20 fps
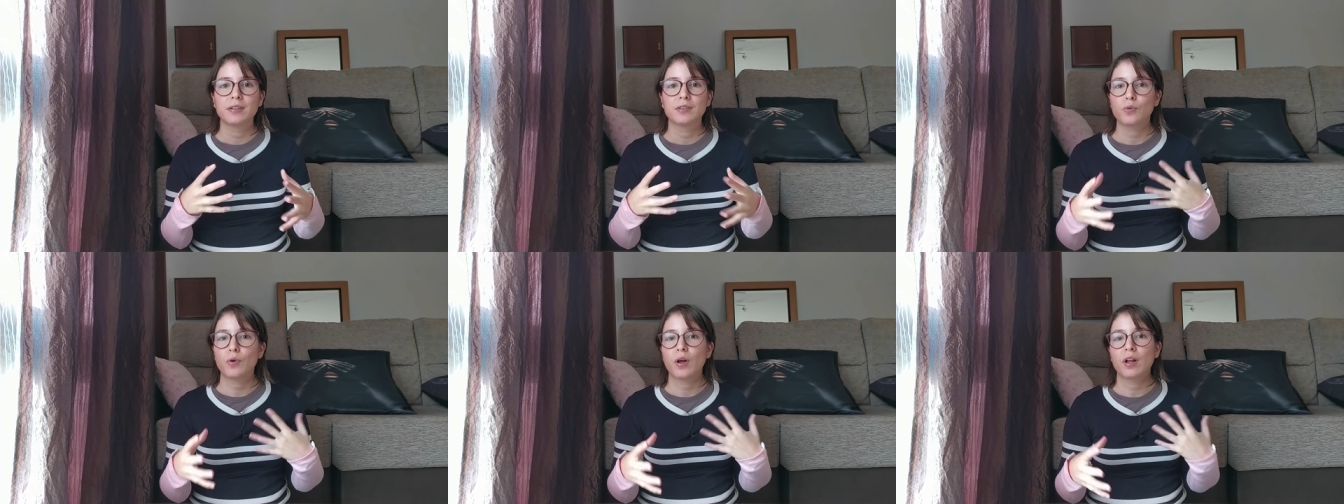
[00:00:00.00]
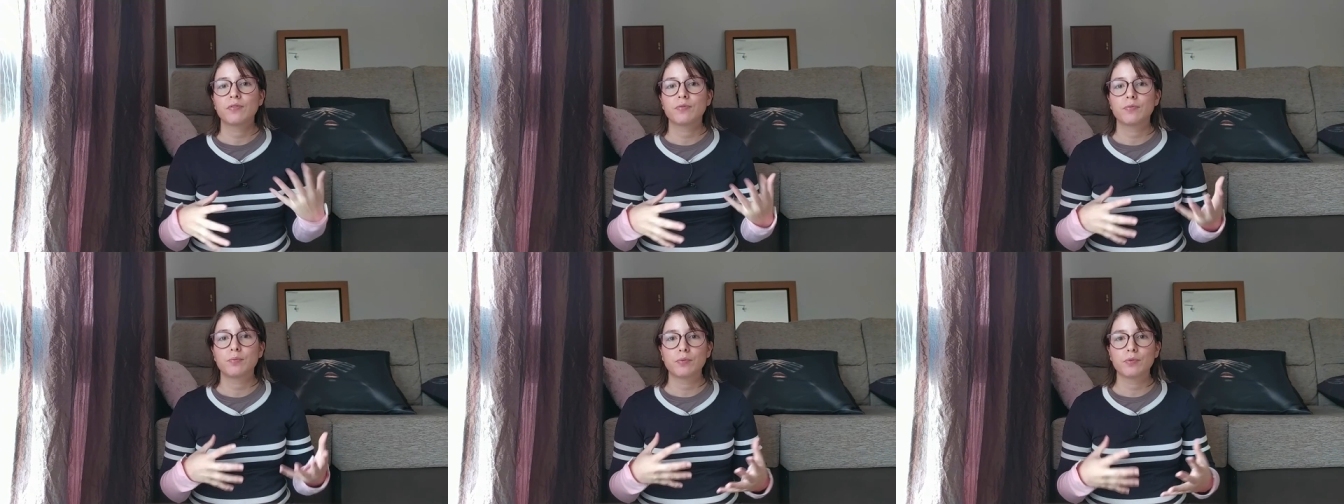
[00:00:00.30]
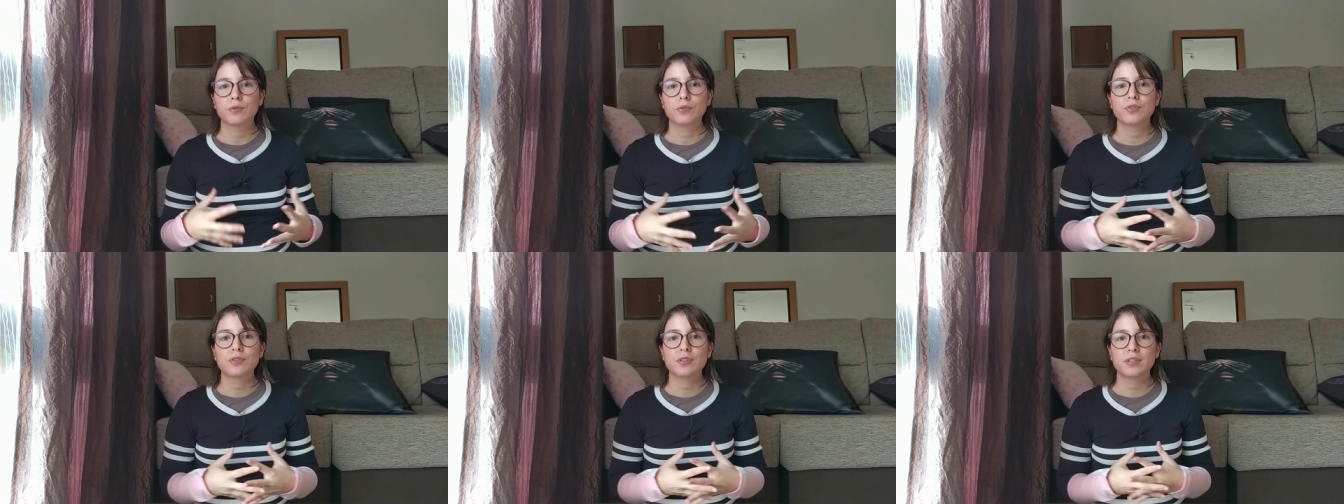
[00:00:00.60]
twelve
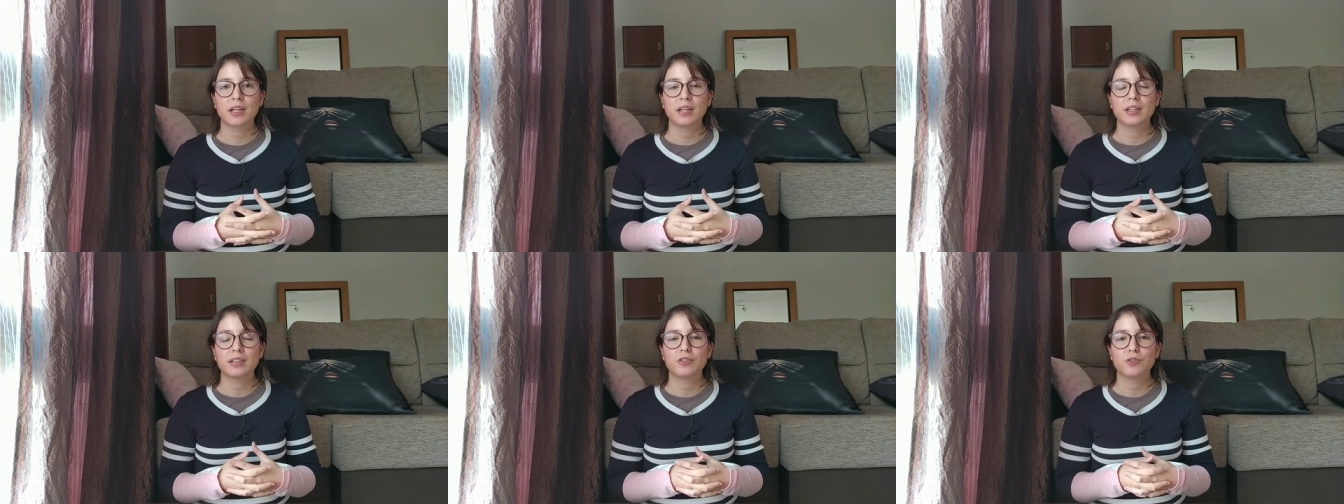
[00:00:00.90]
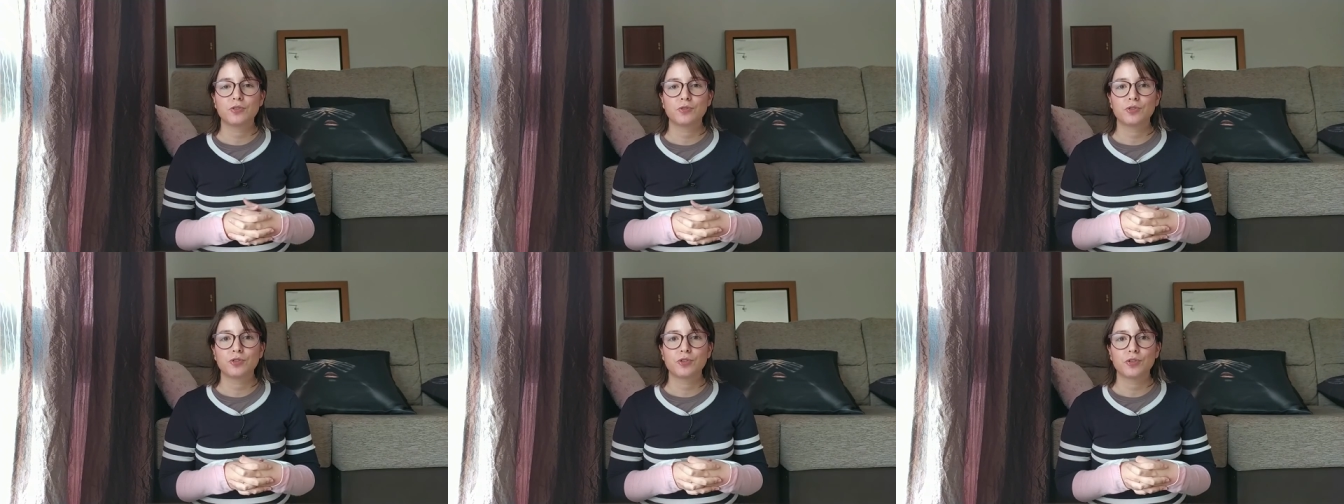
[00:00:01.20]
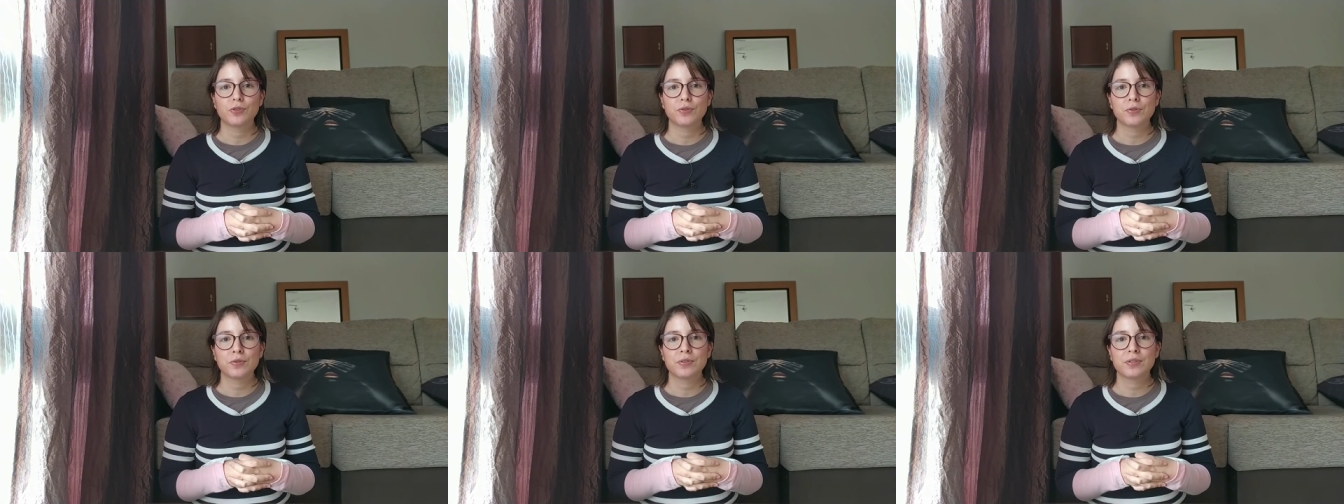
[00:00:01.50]
books that you
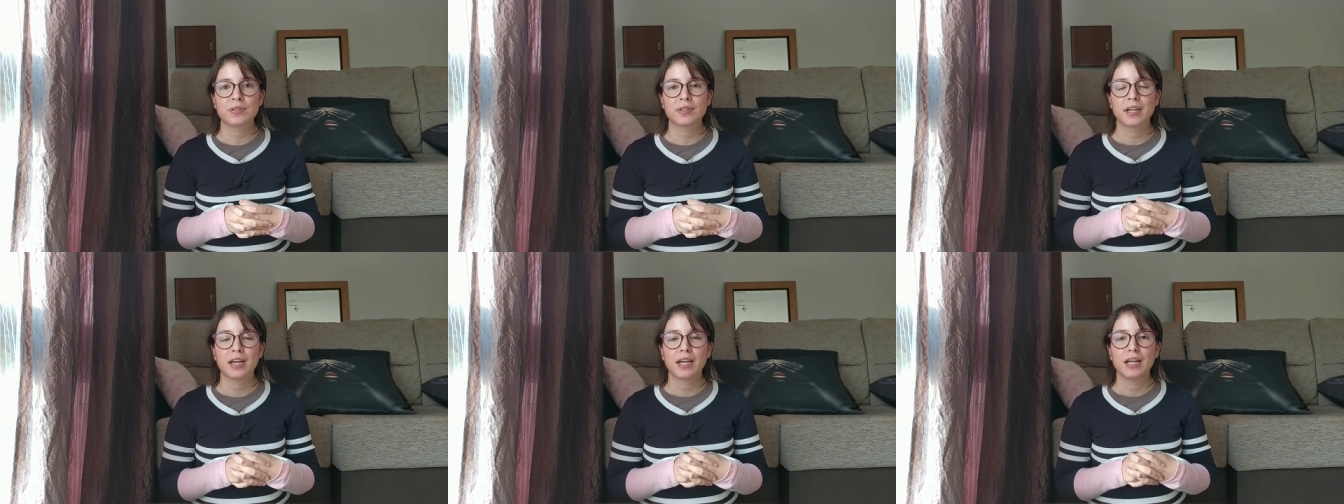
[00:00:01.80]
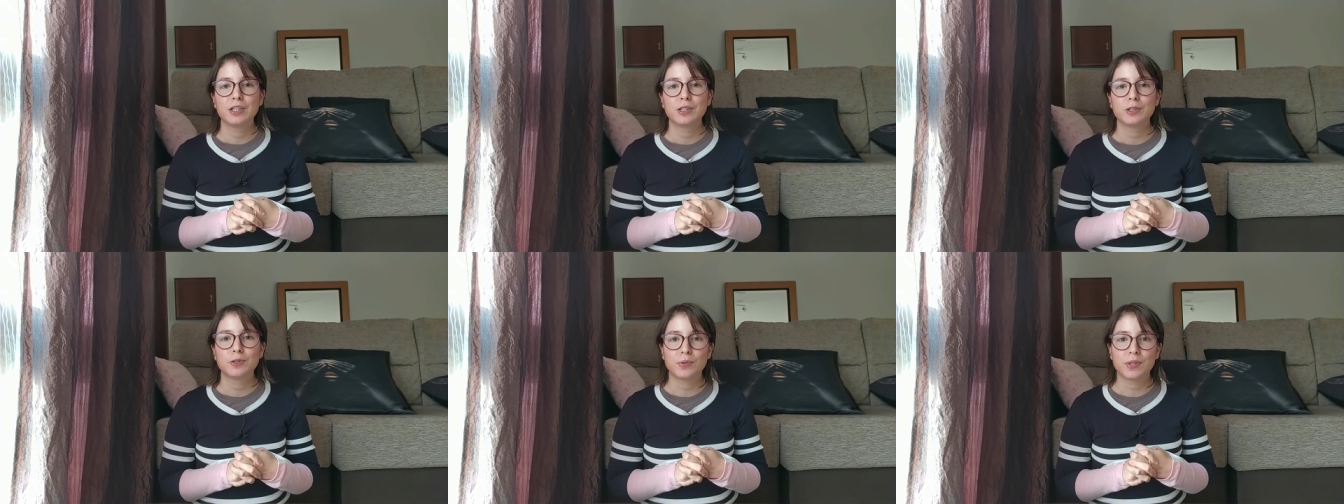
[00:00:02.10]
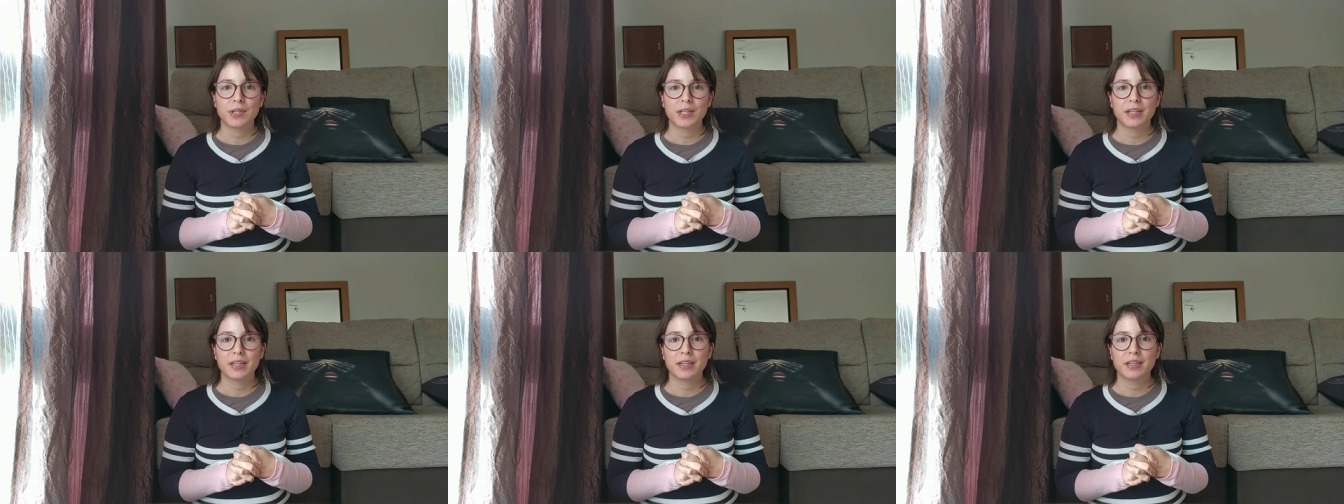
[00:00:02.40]
chose to
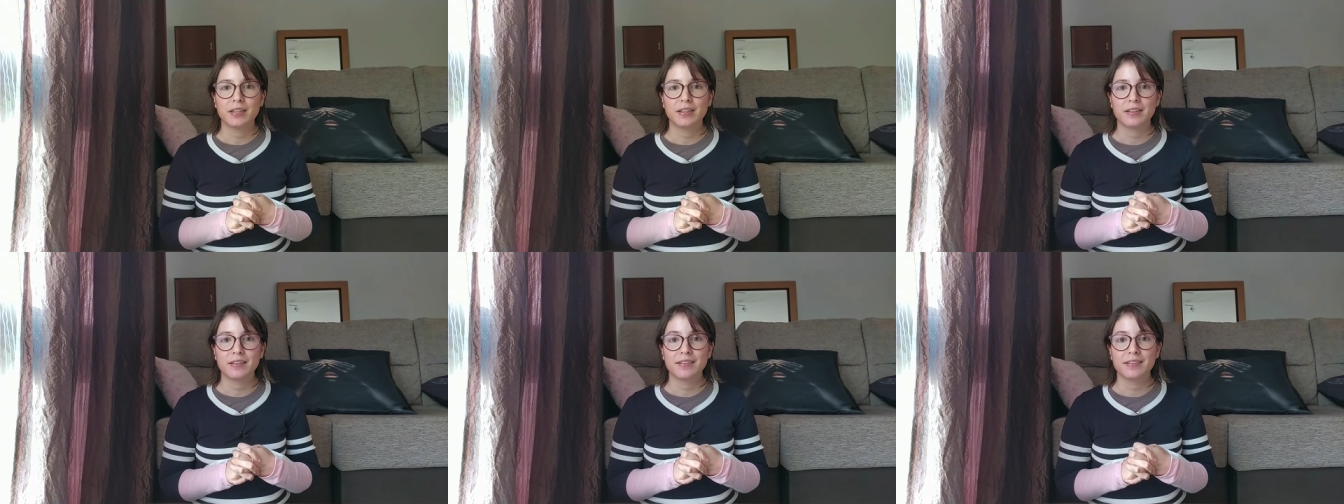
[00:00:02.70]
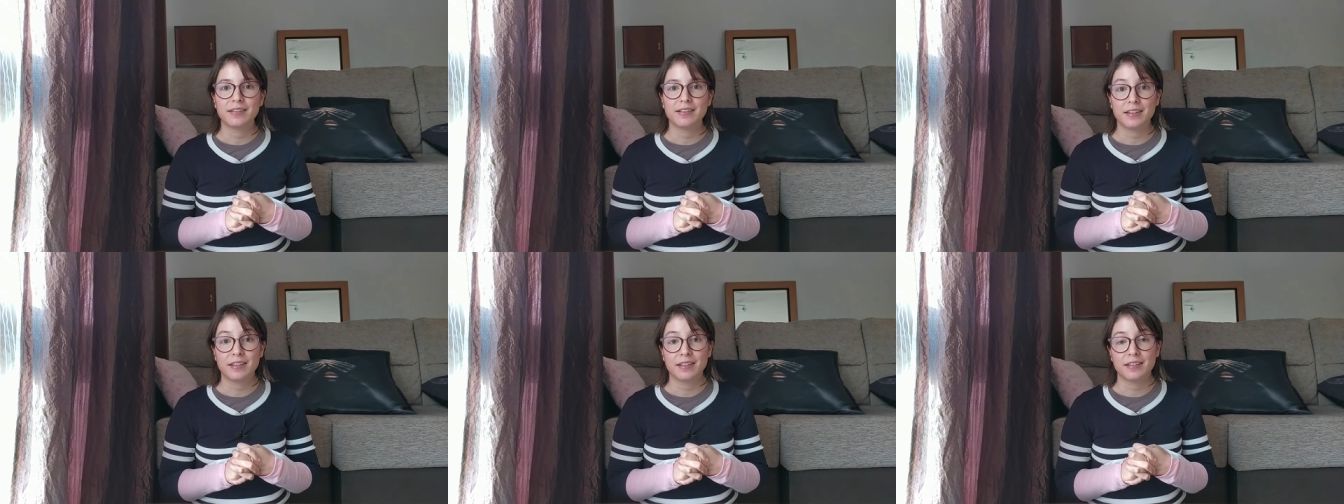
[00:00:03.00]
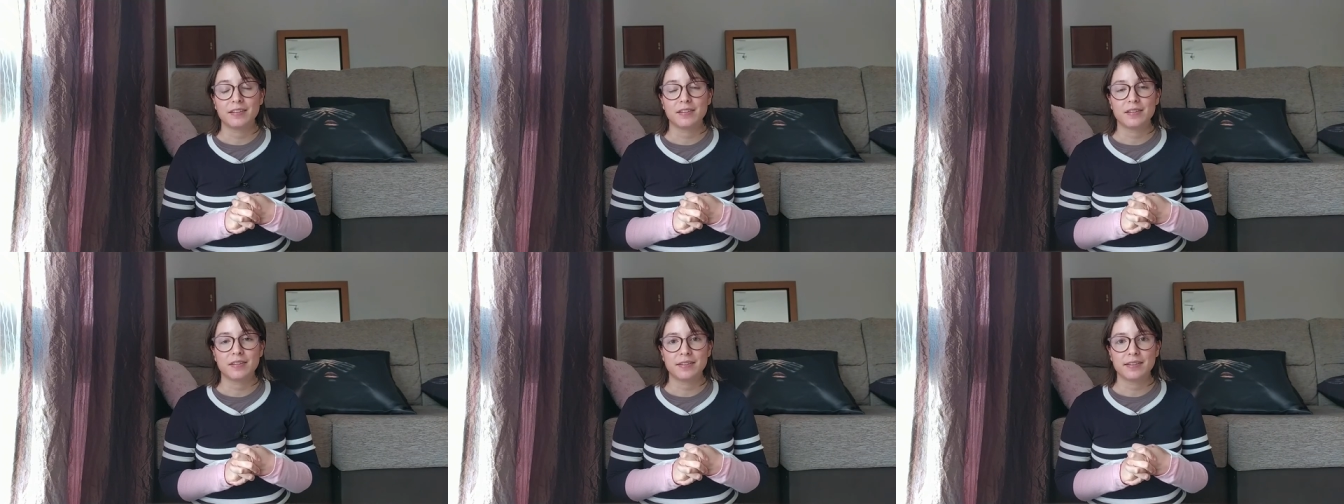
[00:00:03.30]
read in, in
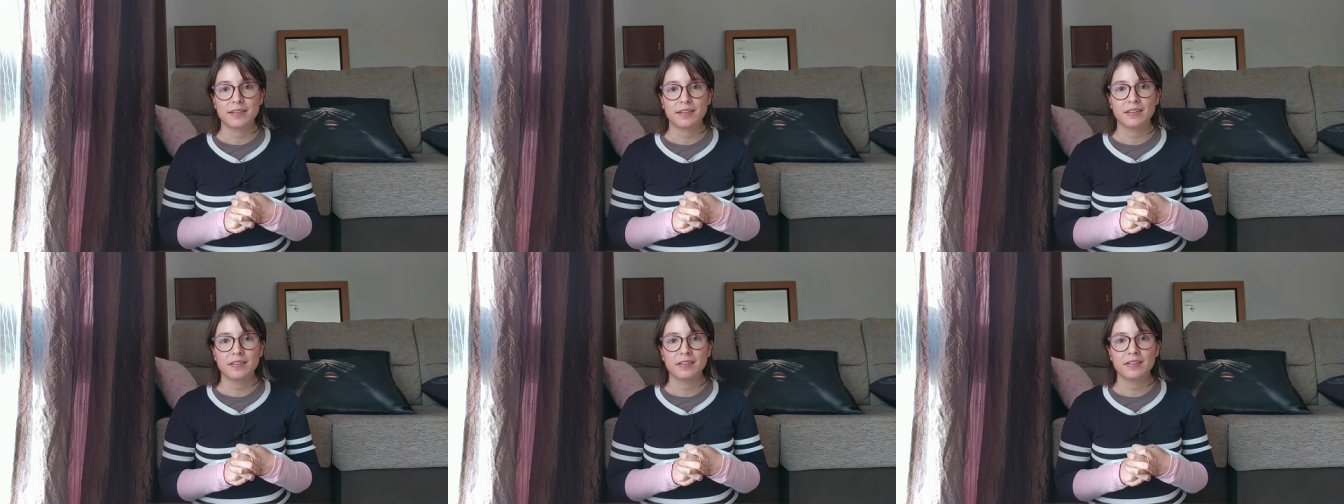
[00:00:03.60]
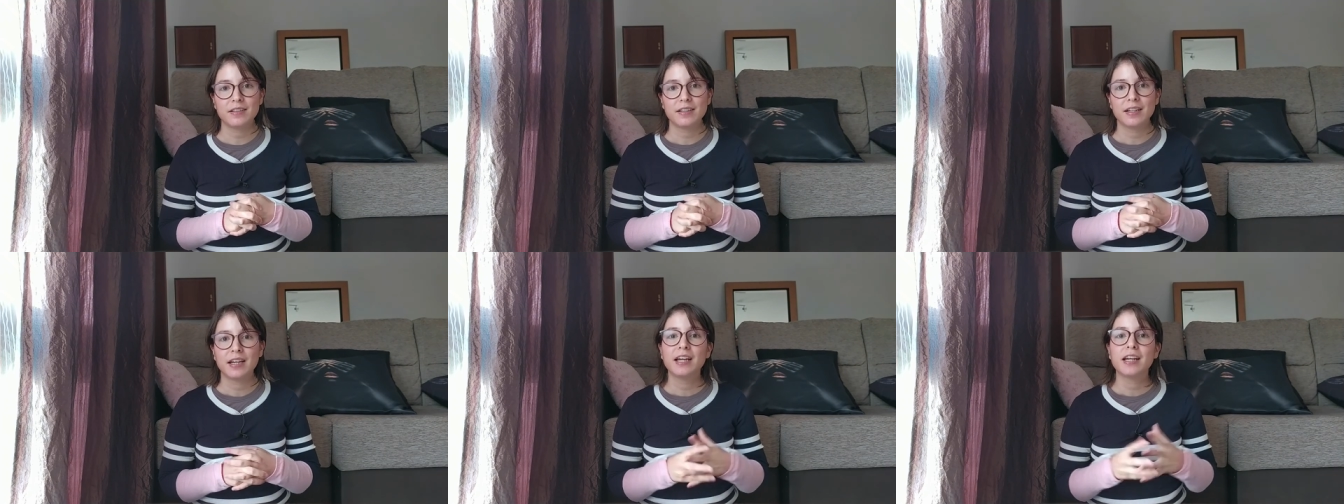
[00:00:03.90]
this year.